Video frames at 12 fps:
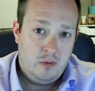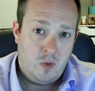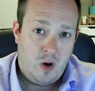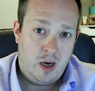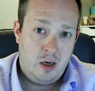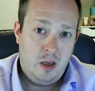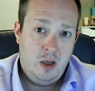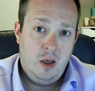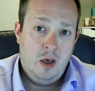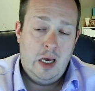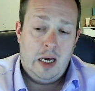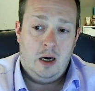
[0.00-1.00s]

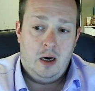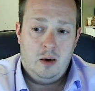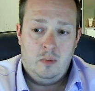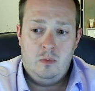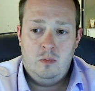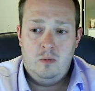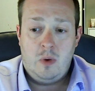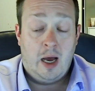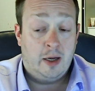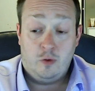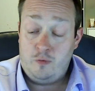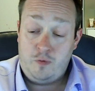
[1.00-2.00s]
right? I
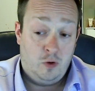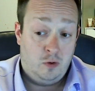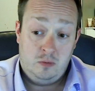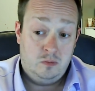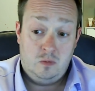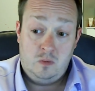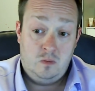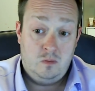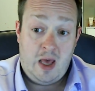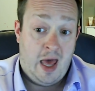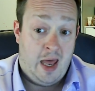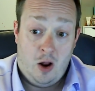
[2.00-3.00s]
don't feel
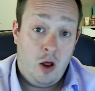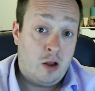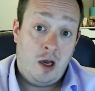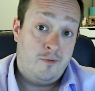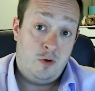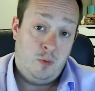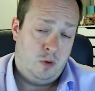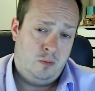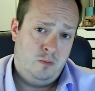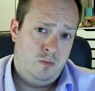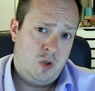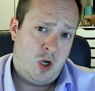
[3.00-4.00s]
at all comfortable
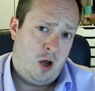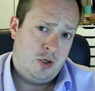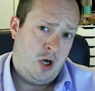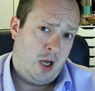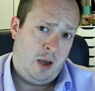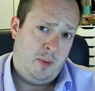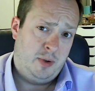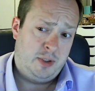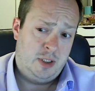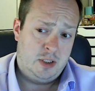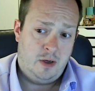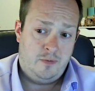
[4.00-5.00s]
talking about
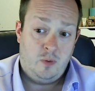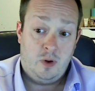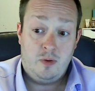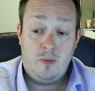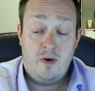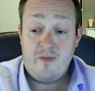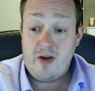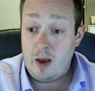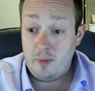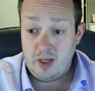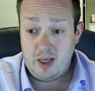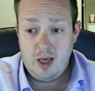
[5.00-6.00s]
this stuff with my
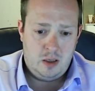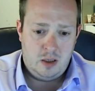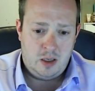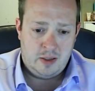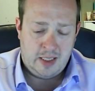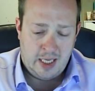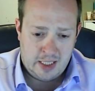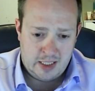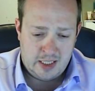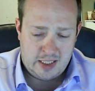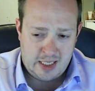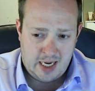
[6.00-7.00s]
family. At the end of
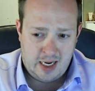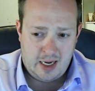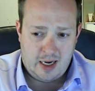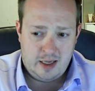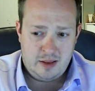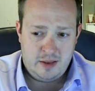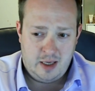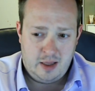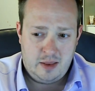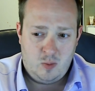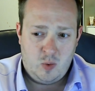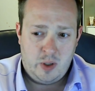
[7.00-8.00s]
the day, I think
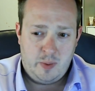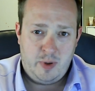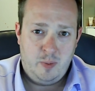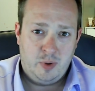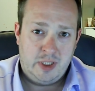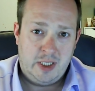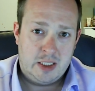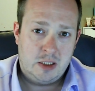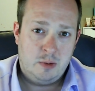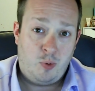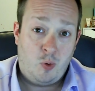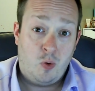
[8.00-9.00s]
that what people need is
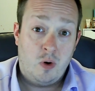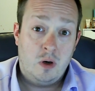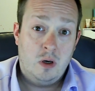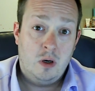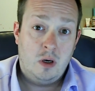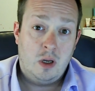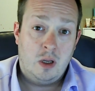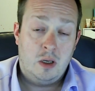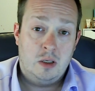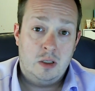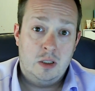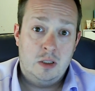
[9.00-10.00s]
support,
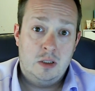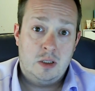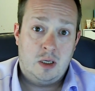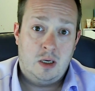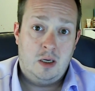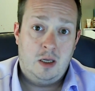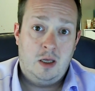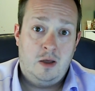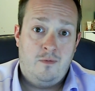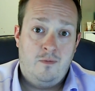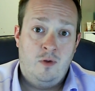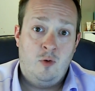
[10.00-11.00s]
and
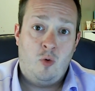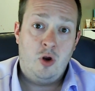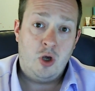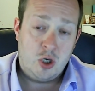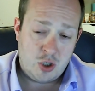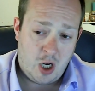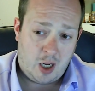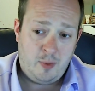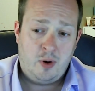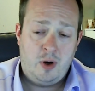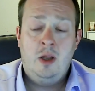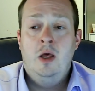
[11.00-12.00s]
if the more you can talk about
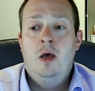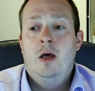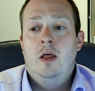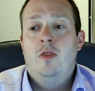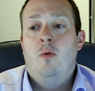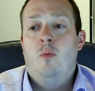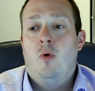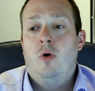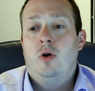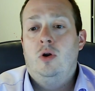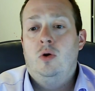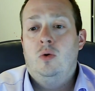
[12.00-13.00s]
it, the more
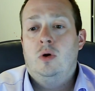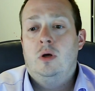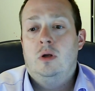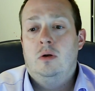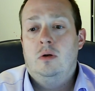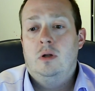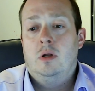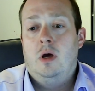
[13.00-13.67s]
you can